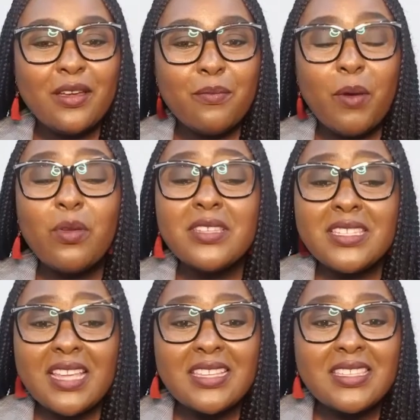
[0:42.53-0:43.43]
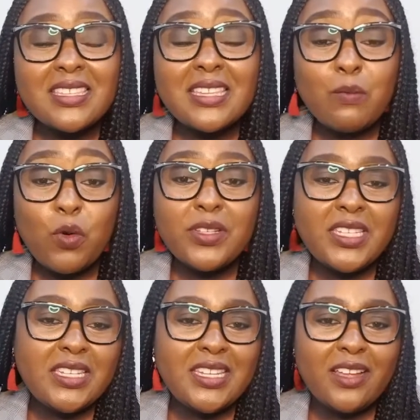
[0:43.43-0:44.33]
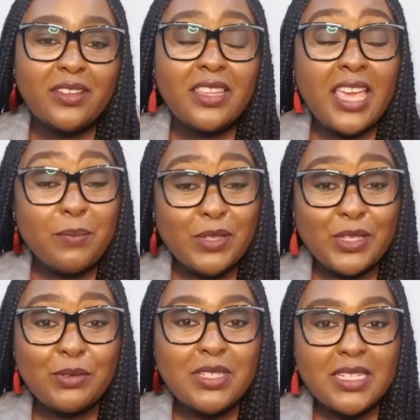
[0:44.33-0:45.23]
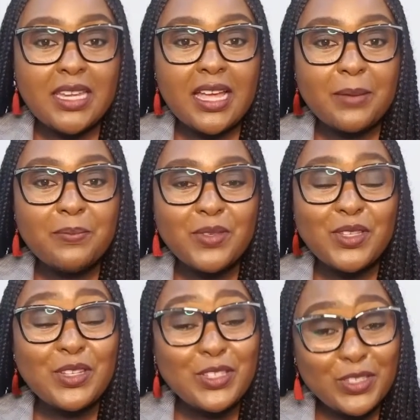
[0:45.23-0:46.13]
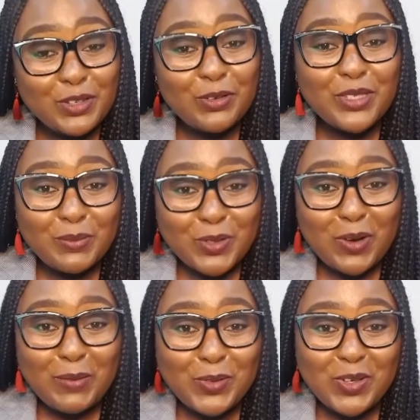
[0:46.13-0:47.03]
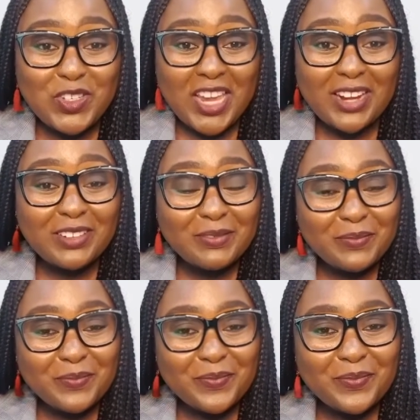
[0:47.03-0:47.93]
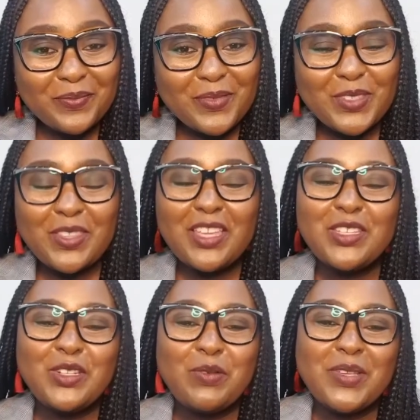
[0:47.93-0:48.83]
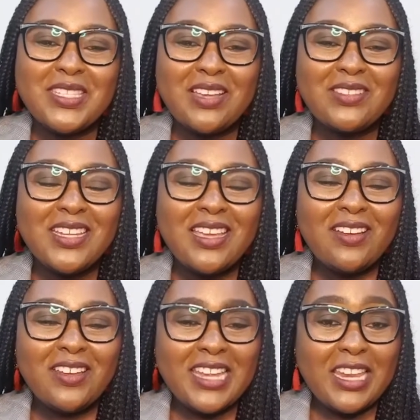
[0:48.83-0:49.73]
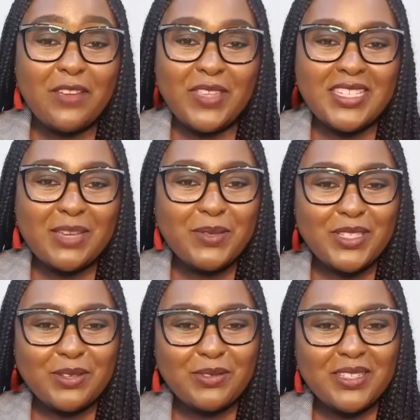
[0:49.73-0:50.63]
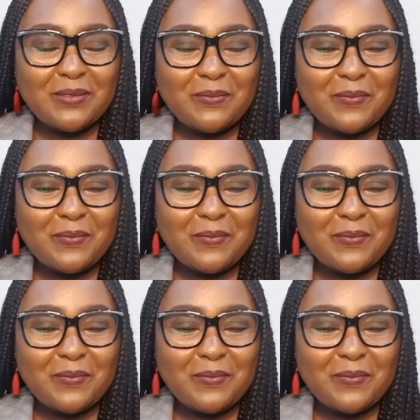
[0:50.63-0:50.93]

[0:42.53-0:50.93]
But we'll discuss this in more detail in the episodes to come, so do subscribe to our channel so that you don't miss out on any of these episodes.